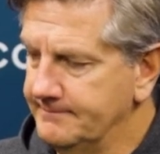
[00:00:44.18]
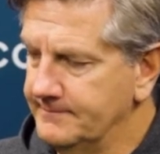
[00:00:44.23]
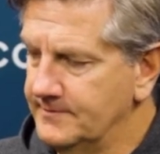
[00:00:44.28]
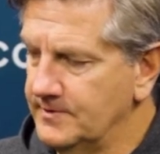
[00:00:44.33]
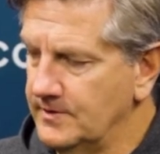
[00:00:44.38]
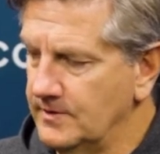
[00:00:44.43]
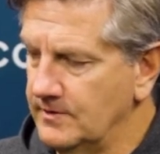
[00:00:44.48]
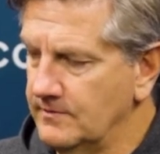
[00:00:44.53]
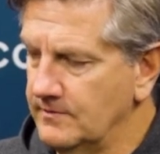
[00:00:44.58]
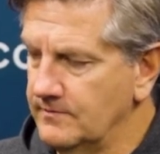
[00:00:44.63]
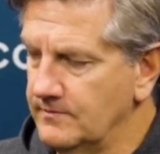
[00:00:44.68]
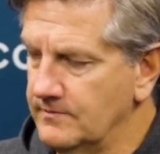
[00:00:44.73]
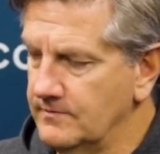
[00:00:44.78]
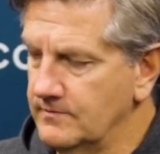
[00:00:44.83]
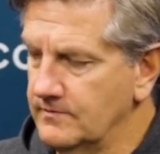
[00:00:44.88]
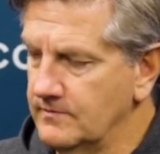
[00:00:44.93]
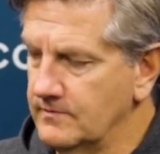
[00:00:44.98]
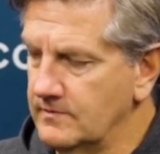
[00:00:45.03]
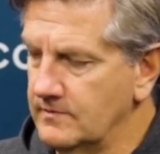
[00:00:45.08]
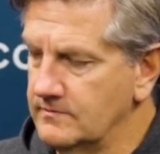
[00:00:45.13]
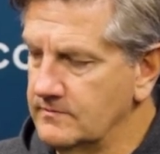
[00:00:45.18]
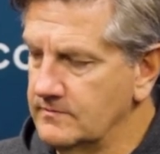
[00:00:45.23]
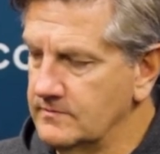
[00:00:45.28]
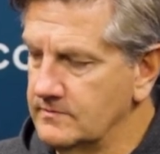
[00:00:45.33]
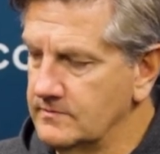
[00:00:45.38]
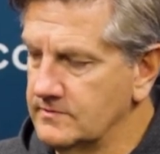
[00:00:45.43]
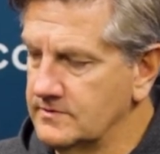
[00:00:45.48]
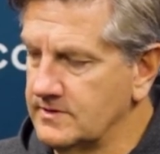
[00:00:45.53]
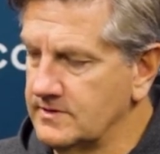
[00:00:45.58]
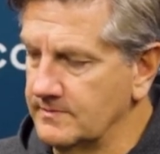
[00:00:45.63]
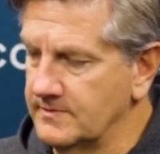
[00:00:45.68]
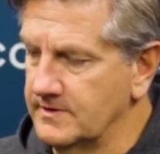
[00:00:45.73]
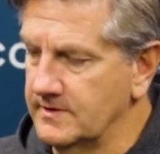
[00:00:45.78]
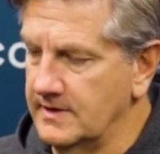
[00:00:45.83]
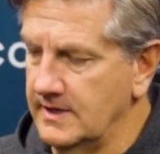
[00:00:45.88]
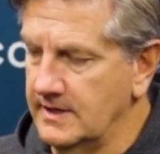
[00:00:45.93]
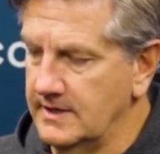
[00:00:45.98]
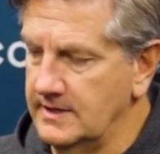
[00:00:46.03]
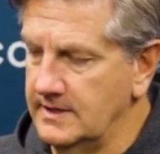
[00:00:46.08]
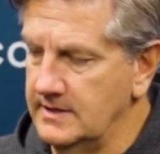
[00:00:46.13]
So
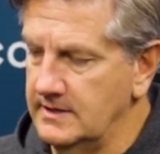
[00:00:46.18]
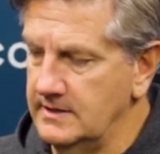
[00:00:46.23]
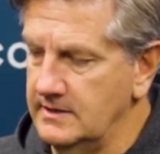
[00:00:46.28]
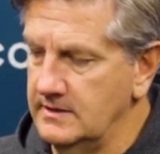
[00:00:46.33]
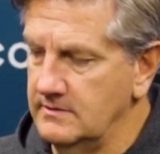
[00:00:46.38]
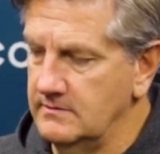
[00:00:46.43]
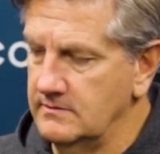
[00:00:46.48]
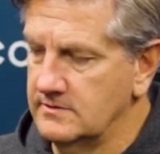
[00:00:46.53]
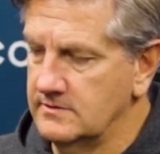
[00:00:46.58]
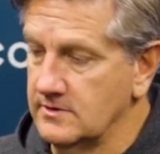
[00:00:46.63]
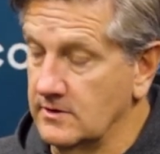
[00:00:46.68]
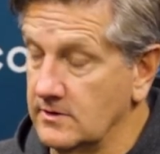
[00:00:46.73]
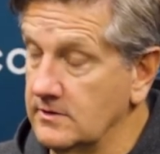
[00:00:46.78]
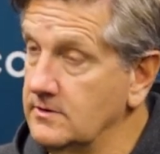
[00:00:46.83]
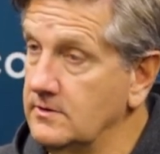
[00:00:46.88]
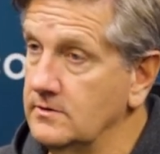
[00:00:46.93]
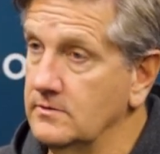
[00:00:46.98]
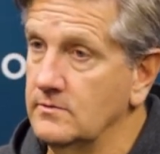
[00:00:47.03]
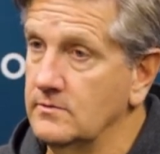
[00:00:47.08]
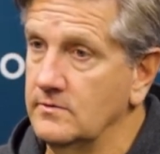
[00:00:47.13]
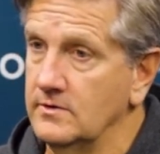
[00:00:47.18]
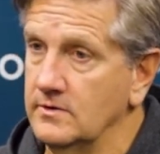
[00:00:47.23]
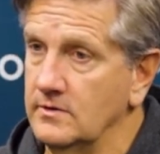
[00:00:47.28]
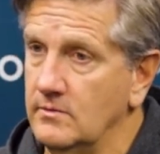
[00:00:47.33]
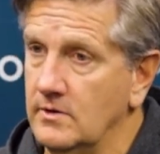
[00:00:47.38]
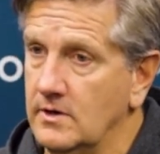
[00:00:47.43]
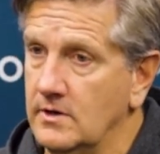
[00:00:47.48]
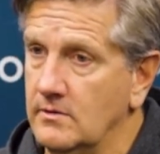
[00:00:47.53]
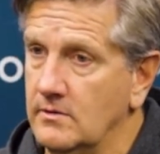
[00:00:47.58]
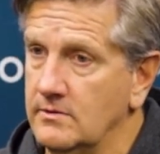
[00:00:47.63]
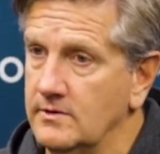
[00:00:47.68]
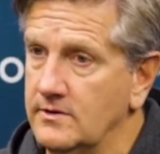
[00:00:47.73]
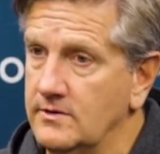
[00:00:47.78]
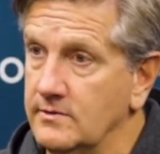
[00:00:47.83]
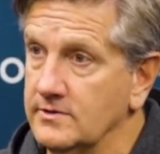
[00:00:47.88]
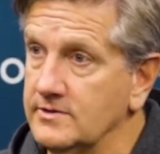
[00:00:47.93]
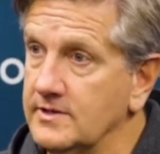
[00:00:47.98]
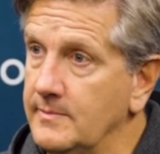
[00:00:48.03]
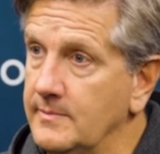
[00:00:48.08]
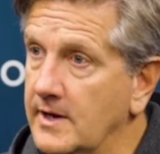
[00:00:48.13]
something that he started doing really well with
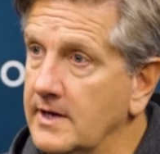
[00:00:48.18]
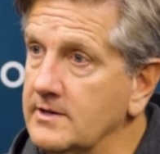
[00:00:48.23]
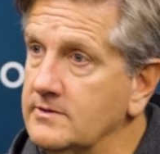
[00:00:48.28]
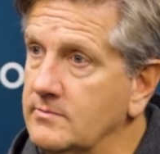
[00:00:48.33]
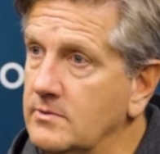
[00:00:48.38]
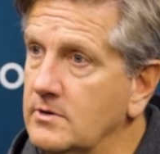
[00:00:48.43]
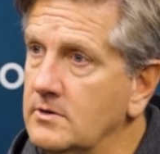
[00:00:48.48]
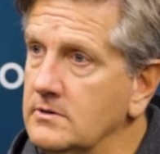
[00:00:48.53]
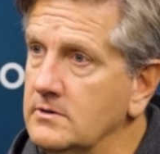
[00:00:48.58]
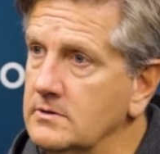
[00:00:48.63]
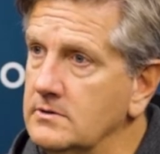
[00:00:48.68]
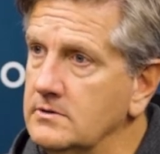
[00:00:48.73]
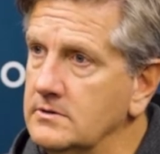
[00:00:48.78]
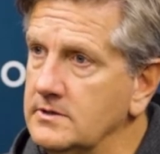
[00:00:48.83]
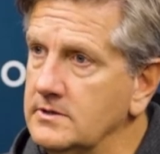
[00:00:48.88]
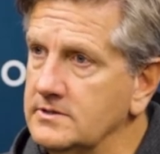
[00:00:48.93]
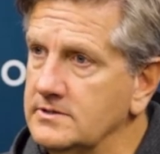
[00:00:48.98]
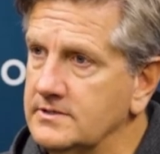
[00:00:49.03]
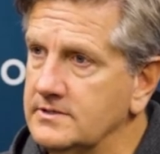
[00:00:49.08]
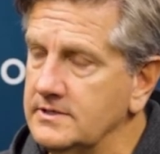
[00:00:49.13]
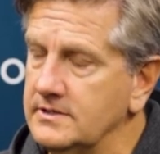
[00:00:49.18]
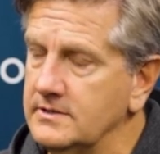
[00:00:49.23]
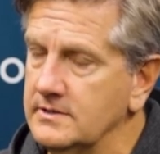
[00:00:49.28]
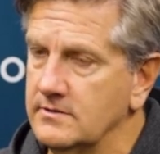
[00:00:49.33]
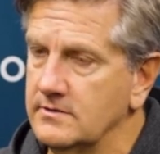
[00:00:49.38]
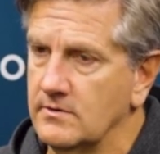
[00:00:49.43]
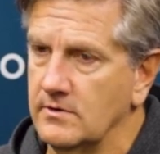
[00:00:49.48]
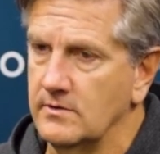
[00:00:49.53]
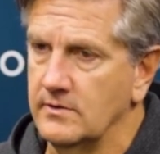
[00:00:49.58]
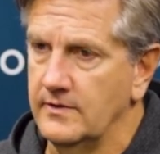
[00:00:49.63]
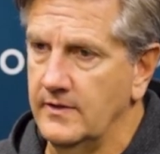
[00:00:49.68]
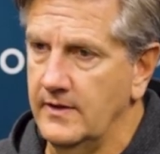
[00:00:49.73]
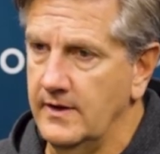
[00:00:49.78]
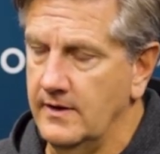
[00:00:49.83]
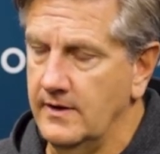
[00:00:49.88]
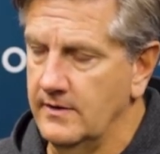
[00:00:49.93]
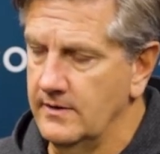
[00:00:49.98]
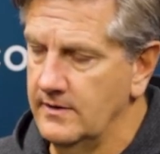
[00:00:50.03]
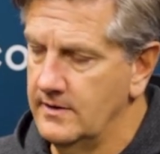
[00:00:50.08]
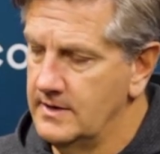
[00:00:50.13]
USA Basketball. I think you can see it growing
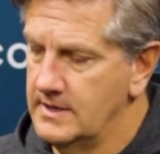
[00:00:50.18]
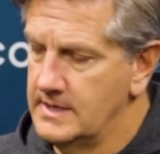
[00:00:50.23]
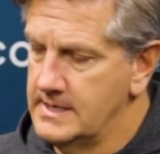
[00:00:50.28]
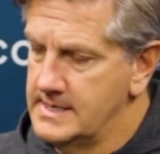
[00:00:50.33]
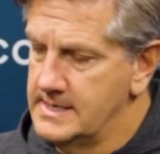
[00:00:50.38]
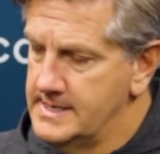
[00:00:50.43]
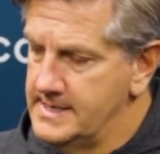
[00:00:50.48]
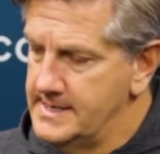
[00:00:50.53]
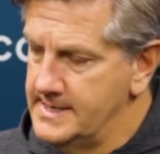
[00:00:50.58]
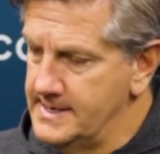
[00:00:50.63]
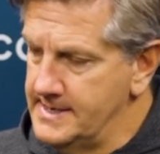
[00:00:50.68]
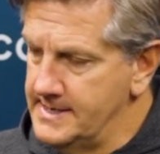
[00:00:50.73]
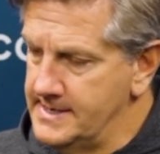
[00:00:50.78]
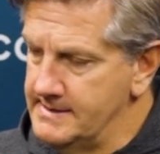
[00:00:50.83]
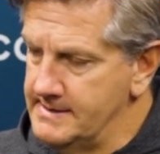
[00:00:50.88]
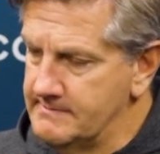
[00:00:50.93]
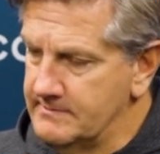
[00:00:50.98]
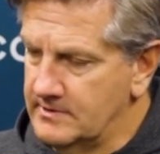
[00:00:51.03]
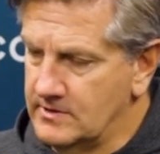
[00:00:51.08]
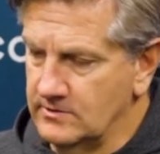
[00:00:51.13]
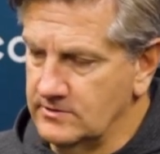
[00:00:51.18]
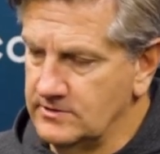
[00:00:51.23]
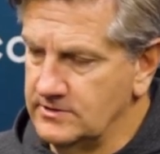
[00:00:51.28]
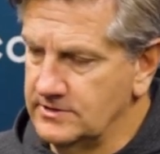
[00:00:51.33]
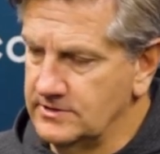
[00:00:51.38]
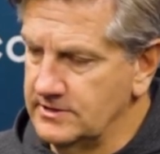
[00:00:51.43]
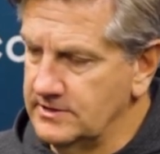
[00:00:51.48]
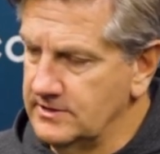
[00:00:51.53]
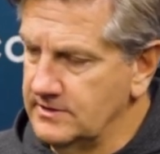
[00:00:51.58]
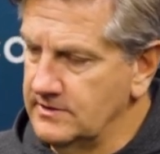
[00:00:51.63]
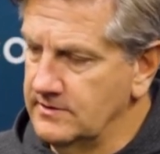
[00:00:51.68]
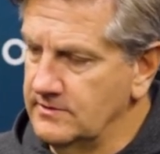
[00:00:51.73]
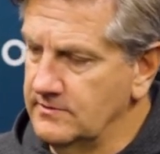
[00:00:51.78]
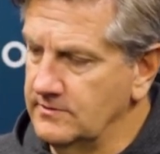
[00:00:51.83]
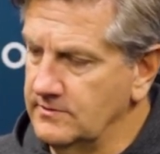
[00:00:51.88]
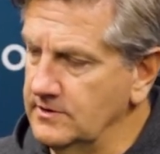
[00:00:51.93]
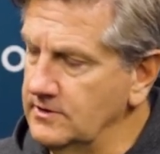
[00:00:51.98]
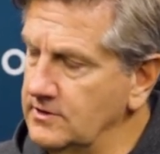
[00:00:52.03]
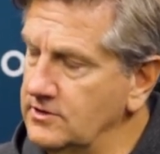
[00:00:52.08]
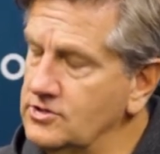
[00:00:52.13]
there. Coaches did a
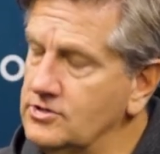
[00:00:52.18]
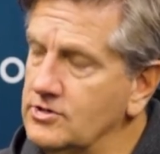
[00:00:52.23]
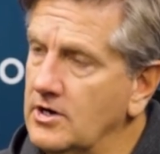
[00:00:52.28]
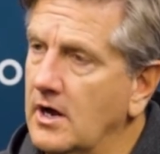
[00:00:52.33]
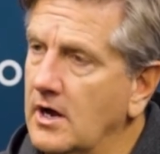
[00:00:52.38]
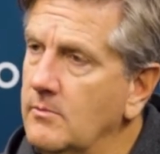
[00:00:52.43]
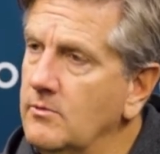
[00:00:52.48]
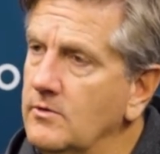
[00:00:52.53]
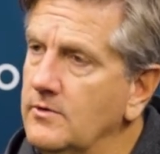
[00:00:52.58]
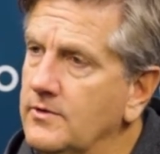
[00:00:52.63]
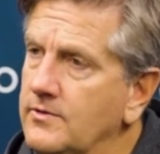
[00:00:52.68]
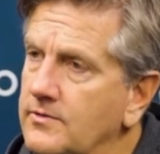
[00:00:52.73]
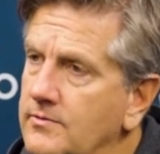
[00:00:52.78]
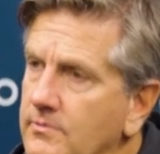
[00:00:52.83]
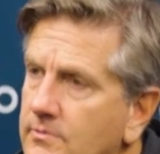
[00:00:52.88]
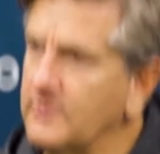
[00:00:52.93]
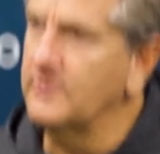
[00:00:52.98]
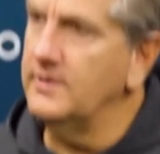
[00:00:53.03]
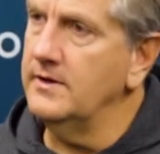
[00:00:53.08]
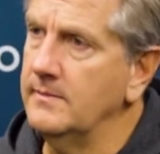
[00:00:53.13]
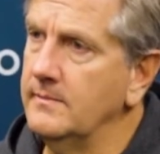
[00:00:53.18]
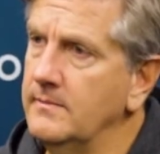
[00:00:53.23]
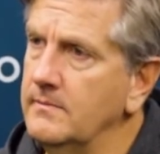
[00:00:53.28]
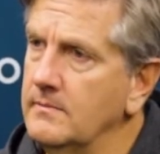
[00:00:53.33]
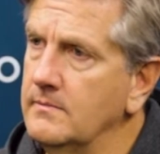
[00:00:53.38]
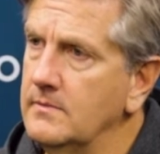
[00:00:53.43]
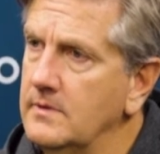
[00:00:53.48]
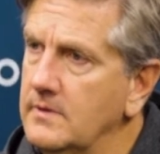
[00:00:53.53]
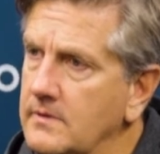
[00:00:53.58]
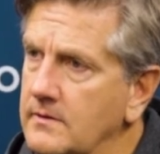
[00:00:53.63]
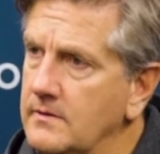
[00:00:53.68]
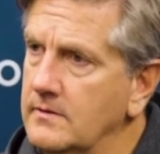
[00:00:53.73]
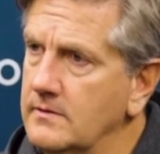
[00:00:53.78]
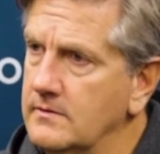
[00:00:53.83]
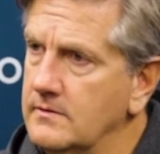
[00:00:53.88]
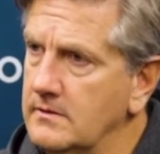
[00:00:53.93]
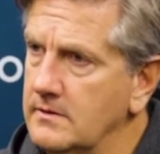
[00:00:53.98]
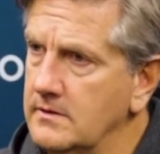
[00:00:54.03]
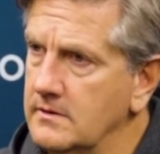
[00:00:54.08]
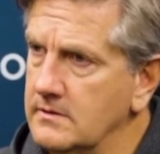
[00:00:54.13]
really good job with him
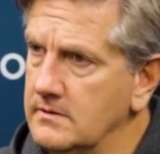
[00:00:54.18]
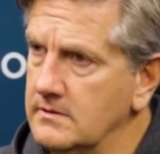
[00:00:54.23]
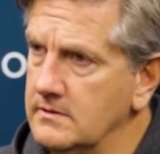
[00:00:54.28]
and